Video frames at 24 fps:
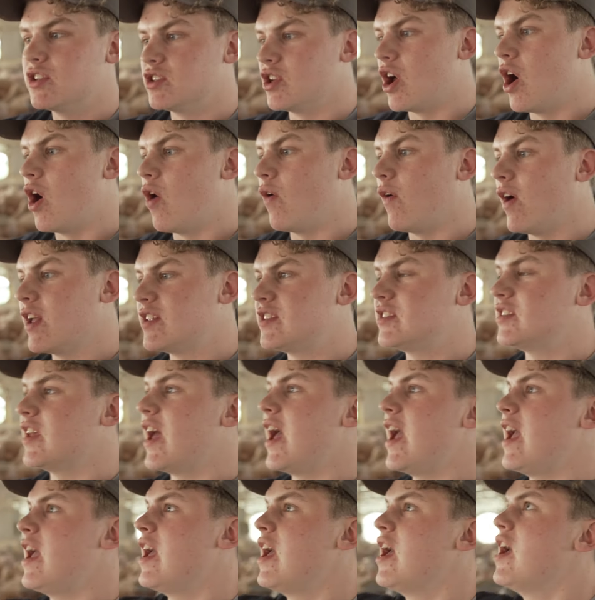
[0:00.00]
So let's
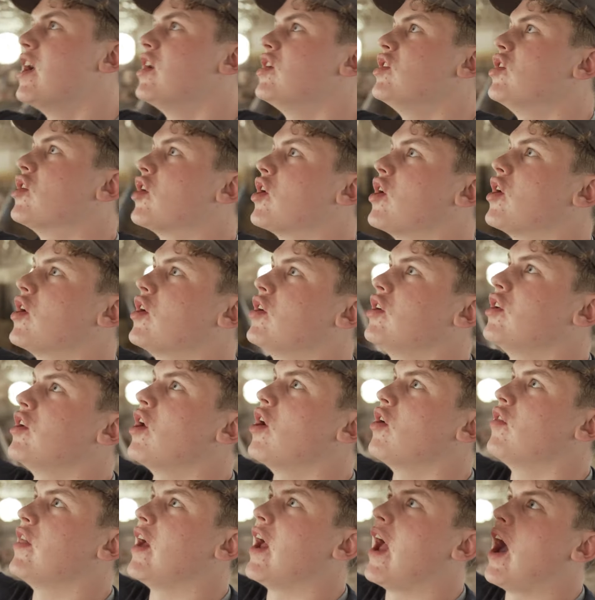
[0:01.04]
say you're, you
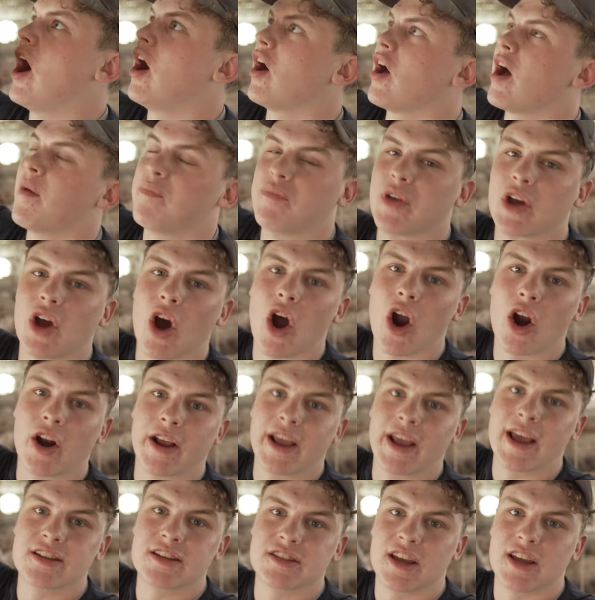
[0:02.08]
know, they hung up the
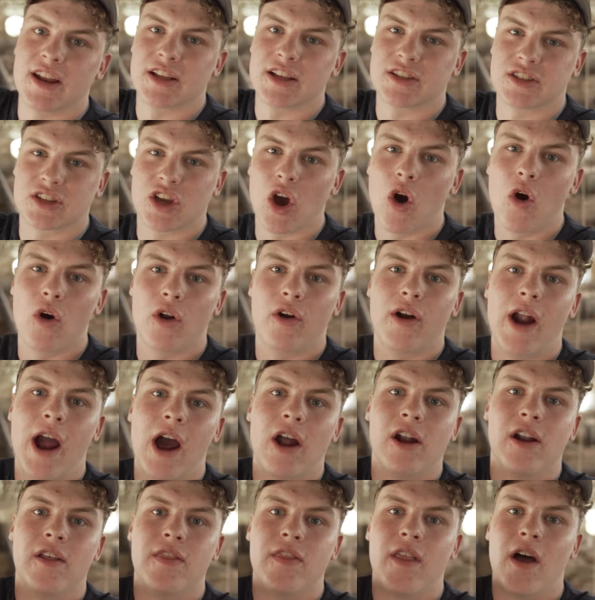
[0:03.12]
carcass and it's going
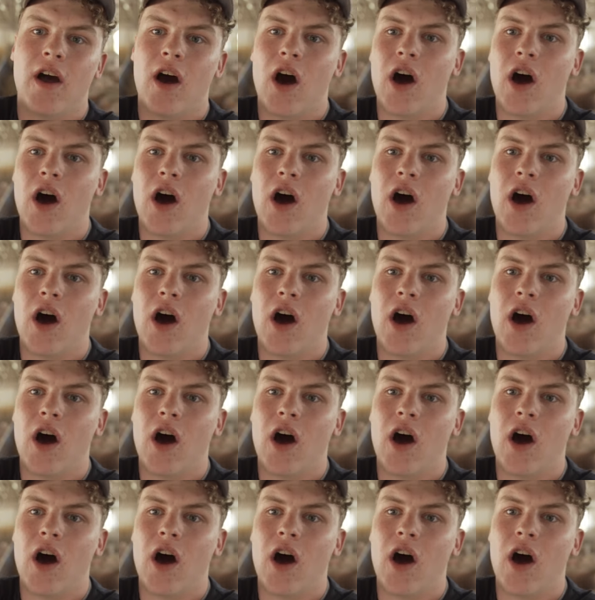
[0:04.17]
around the,